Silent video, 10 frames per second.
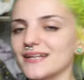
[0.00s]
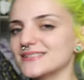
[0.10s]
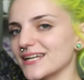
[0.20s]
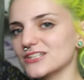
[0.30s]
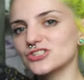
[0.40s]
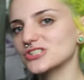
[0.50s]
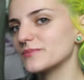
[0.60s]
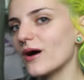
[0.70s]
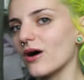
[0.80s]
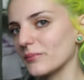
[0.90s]
It's an extra
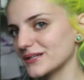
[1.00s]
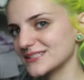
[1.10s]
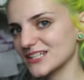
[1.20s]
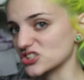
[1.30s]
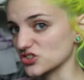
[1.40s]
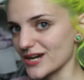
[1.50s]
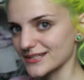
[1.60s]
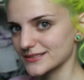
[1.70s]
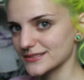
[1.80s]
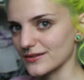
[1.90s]
small, it's like a
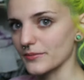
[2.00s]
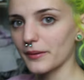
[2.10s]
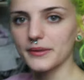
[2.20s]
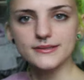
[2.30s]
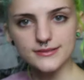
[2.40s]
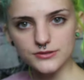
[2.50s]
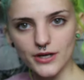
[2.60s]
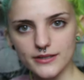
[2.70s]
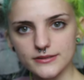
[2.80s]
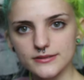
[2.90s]
dress. So maybe it's a
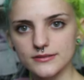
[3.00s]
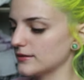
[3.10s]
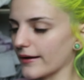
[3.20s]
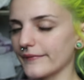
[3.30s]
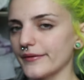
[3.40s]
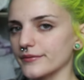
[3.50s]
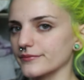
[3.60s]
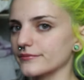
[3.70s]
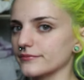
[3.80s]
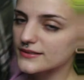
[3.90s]
dress. I don't know.
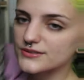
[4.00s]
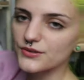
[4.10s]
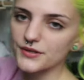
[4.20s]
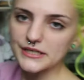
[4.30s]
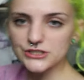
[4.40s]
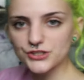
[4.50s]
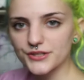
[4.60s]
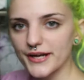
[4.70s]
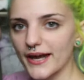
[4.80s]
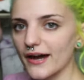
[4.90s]
So the next shirt
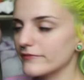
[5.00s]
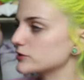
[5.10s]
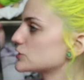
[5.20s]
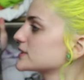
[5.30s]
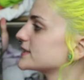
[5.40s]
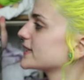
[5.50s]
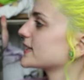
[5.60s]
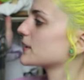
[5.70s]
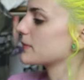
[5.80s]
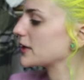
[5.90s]
that I have is just like
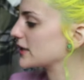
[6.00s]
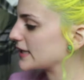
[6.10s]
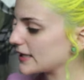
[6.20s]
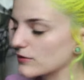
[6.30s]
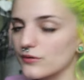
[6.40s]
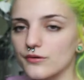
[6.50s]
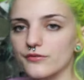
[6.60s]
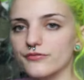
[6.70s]
an American Eagle